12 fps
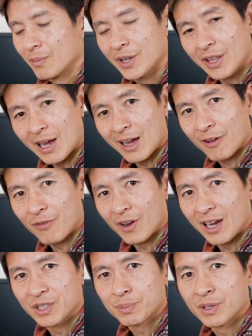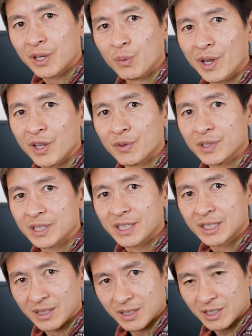But the R5 is pretty weather
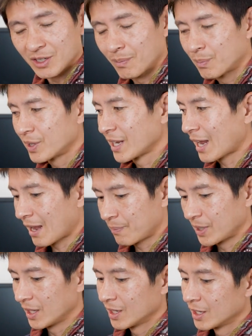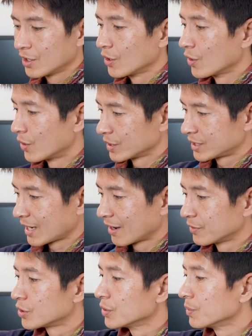resistant, so I'm pretty happy not to
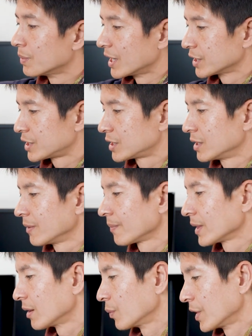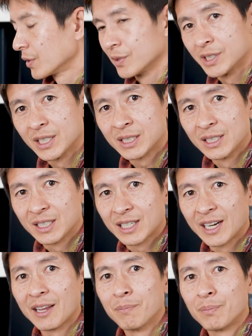have too much weather resistance
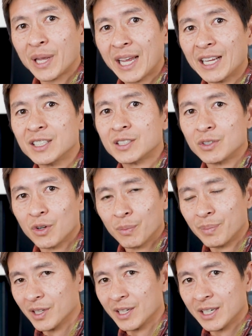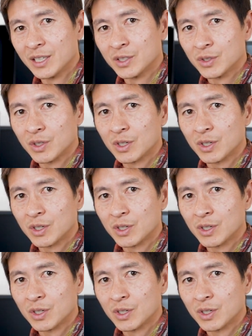that impedes your ability to do